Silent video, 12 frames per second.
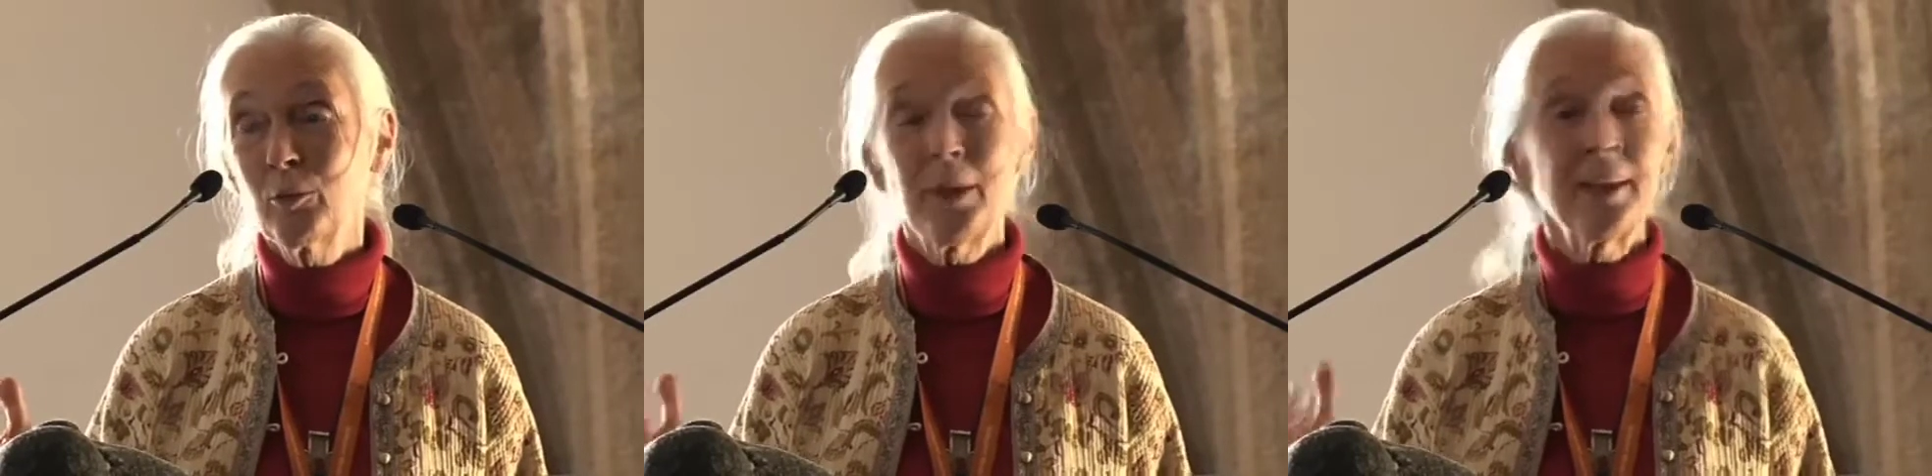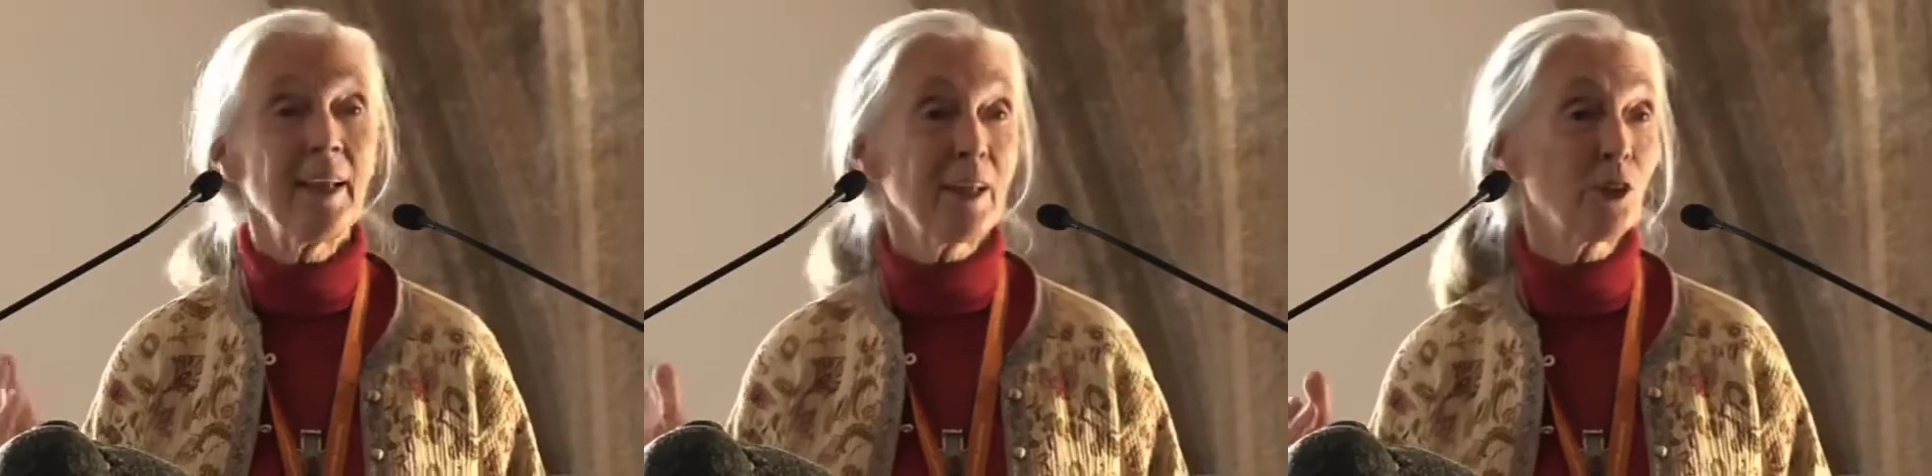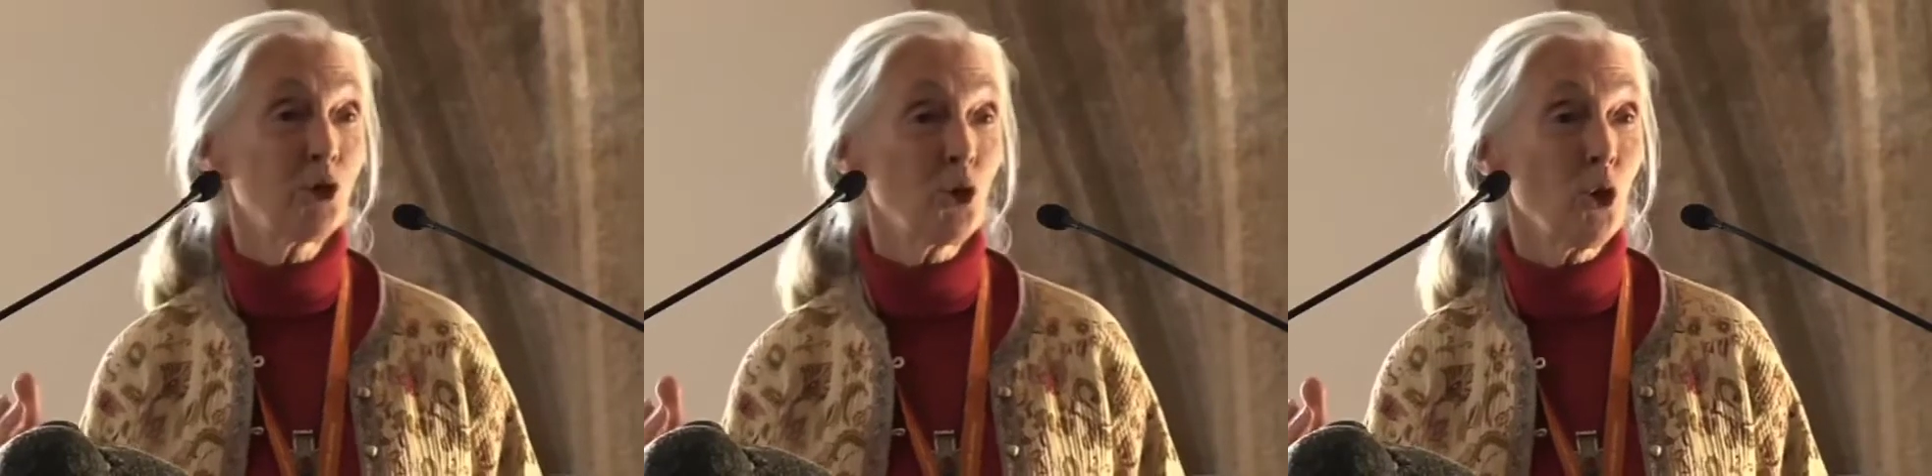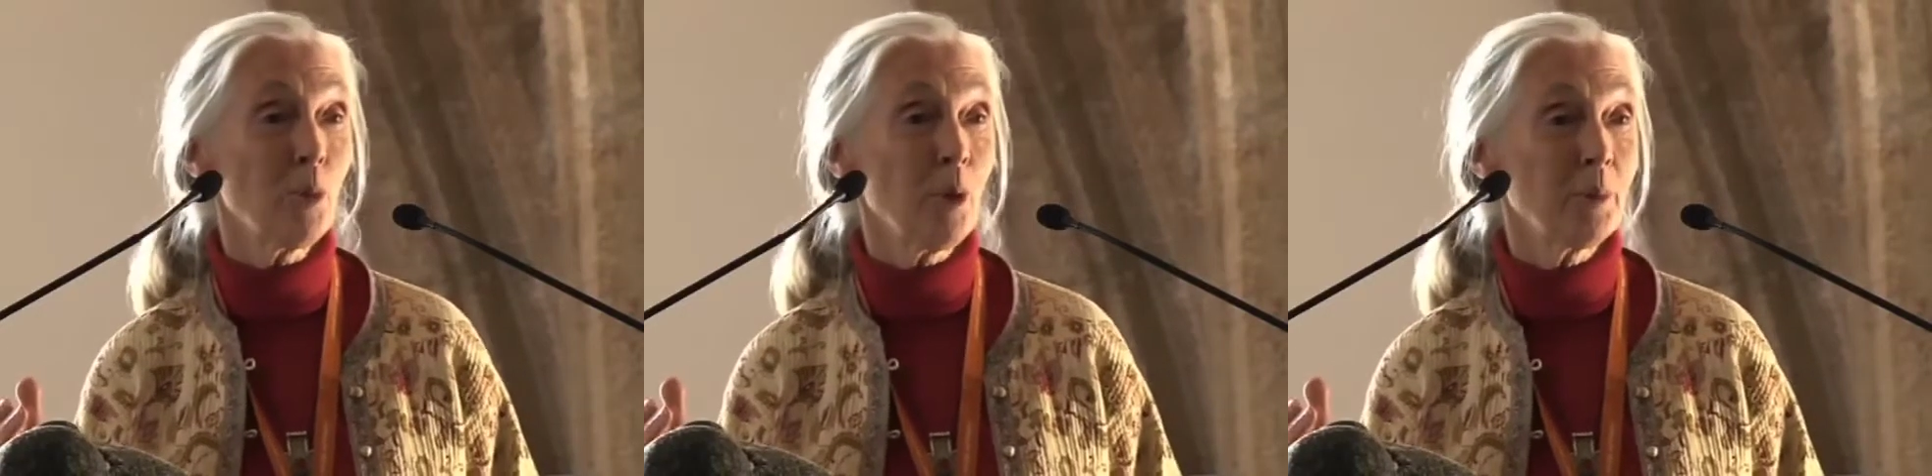my next
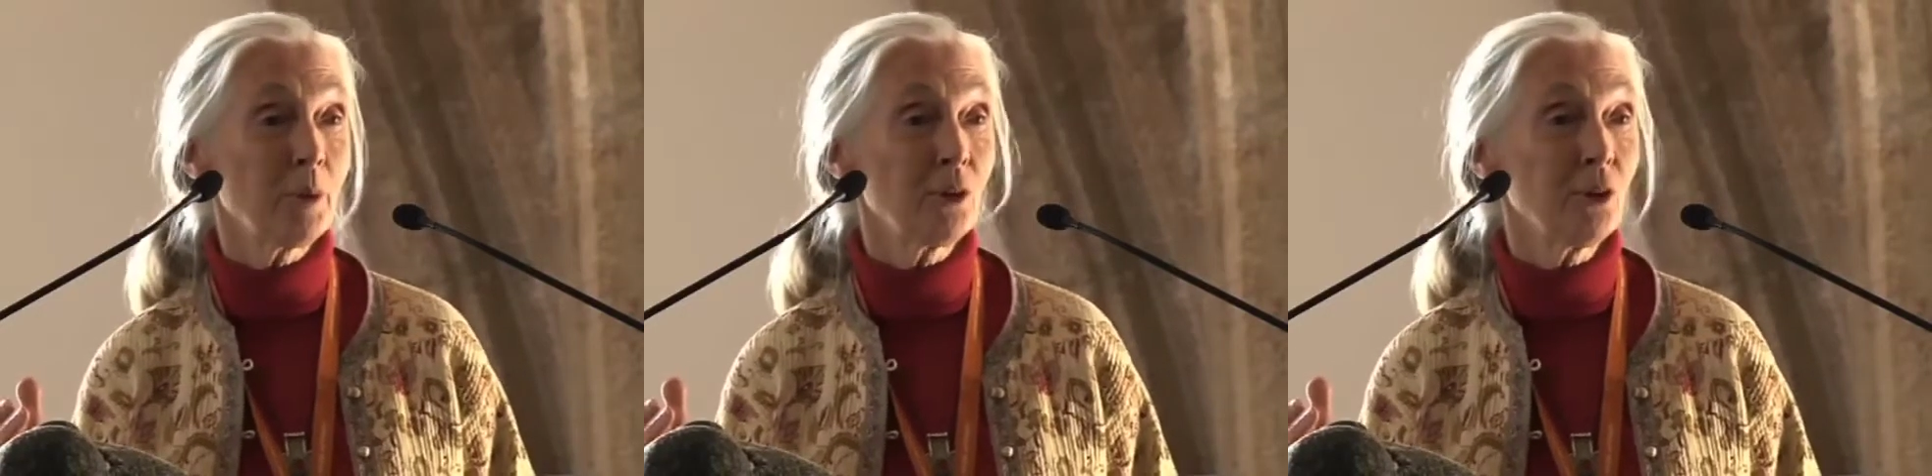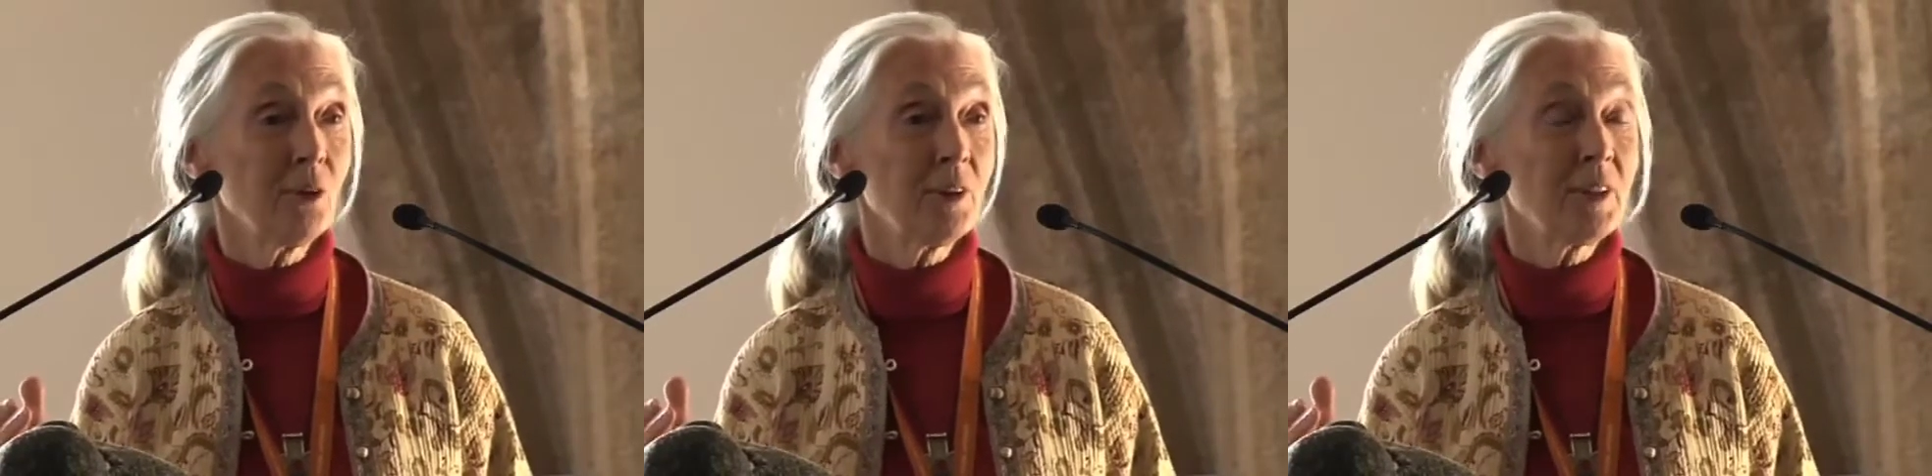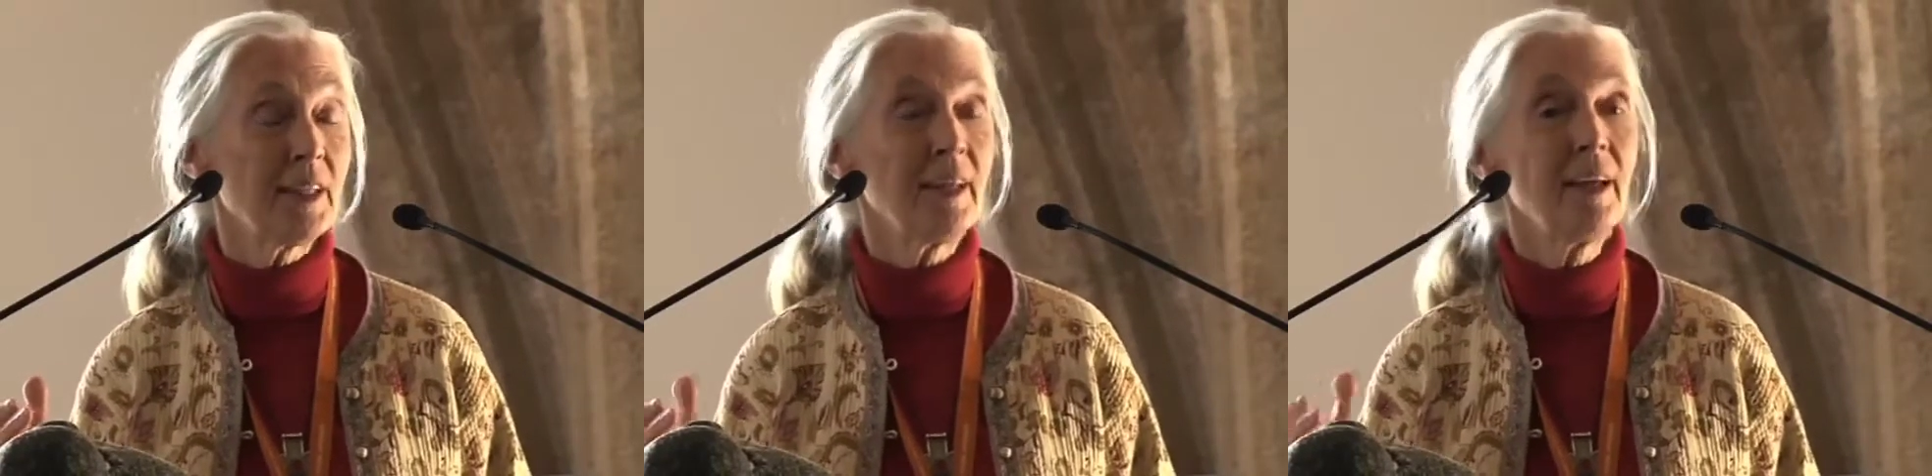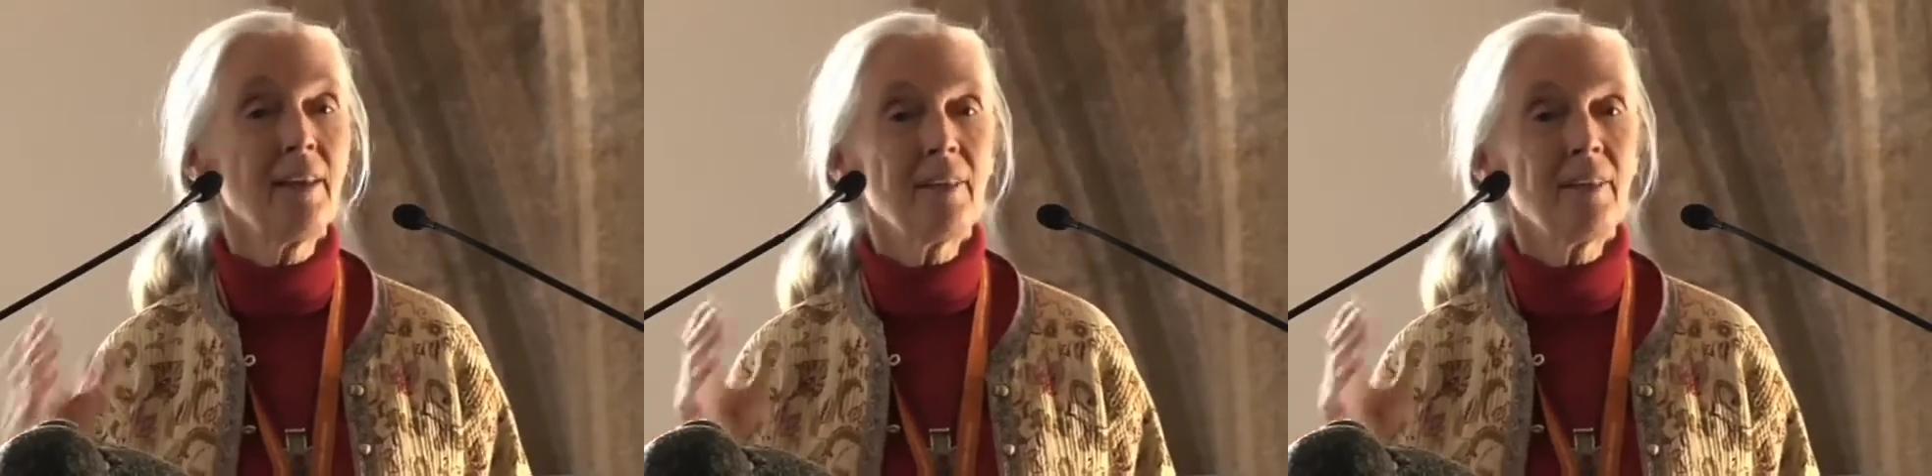job opportunity.